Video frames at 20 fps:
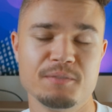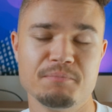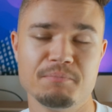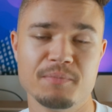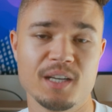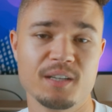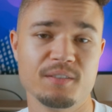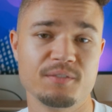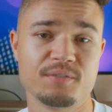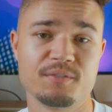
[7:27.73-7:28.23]

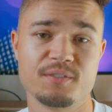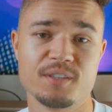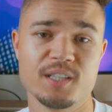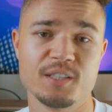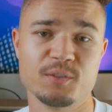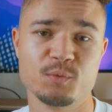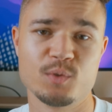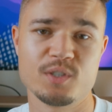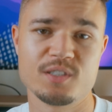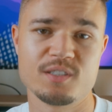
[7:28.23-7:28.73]
My
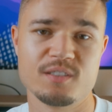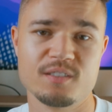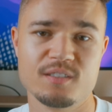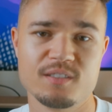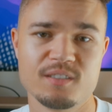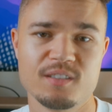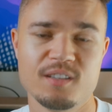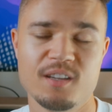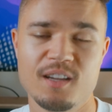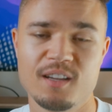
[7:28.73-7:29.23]
friend
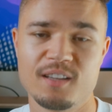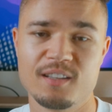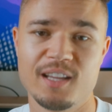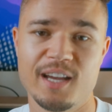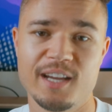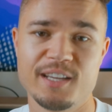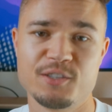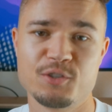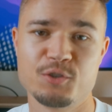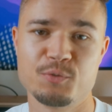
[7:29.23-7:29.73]
wasn't
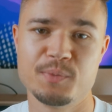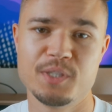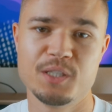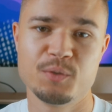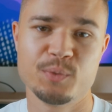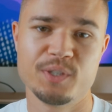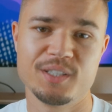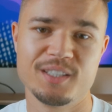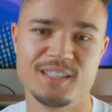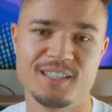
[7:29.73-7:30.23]
lying to me
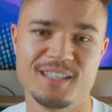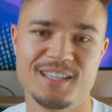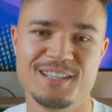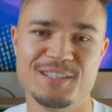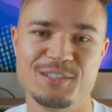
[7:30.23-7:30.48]
when he